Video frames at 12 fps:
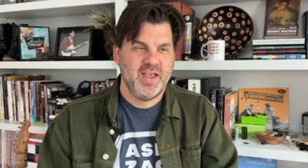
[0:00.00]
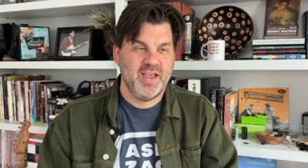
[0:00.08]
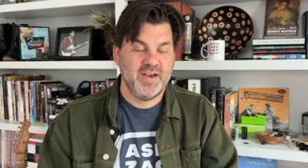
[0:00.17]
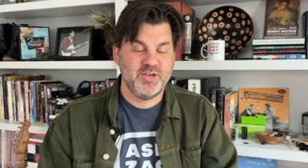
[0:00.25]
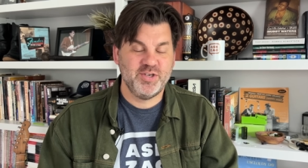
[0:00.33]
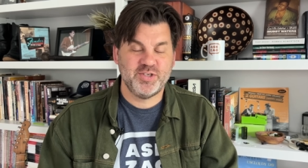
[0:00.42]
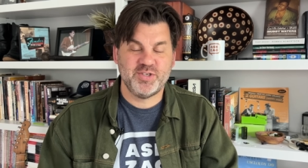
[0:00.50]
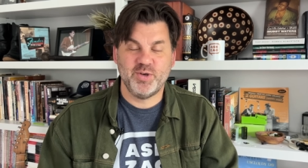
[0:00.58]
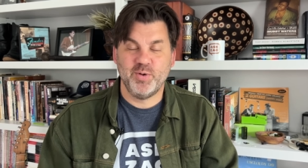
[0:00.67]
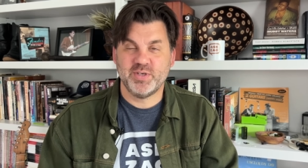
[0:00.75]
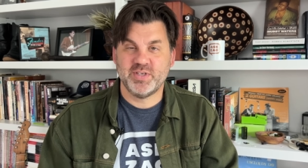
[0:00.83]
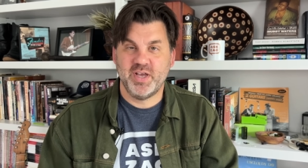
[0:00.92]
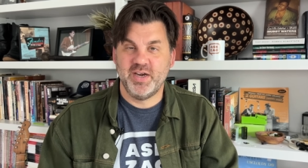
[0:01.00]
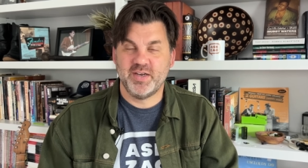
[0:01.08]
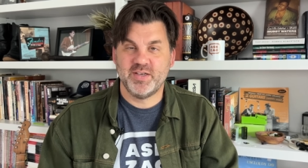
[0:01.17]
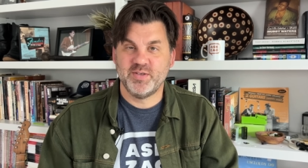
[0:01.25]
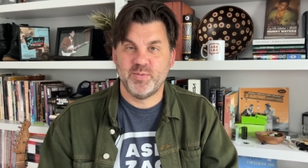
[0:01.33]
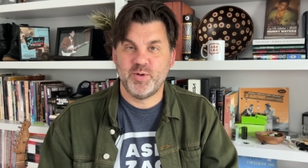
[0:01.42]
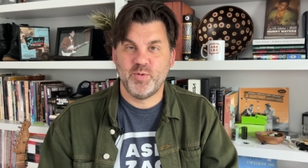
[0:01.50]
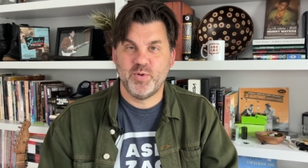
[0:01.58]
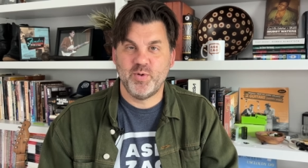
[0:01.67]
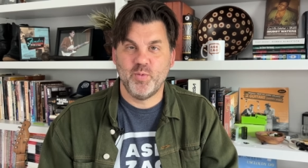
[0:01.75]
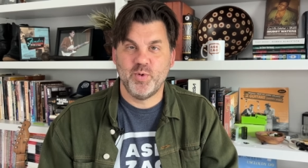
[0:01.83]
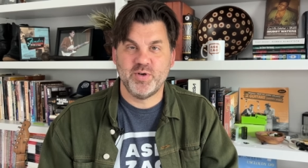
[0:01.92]
and just so excited because I mean,
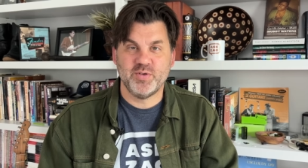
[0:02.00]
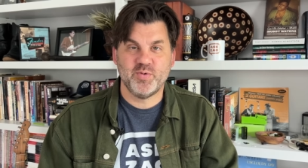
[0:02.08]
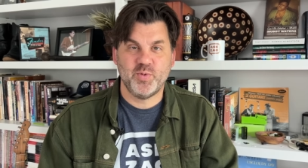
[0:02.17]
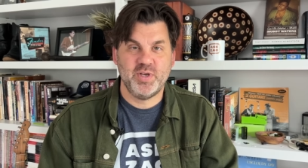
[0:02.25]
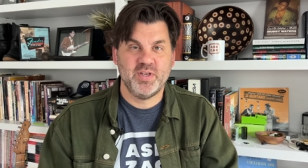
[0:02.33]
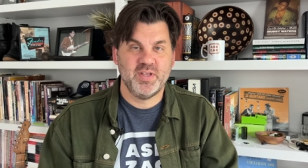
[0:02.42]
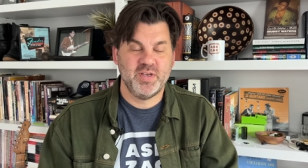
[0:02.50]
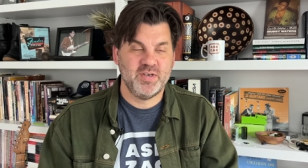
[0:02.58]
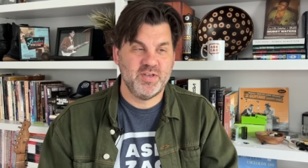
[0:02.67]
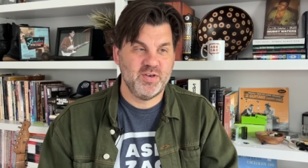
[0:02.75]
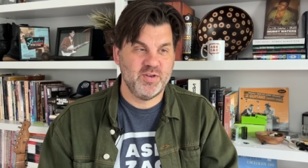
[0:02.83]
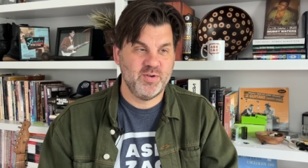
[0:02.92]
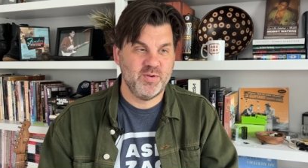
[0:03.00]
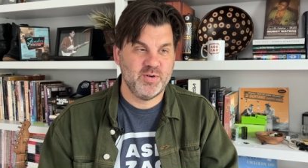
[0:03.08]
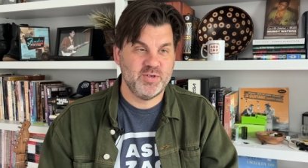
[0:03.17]
what what a sweet thing to do.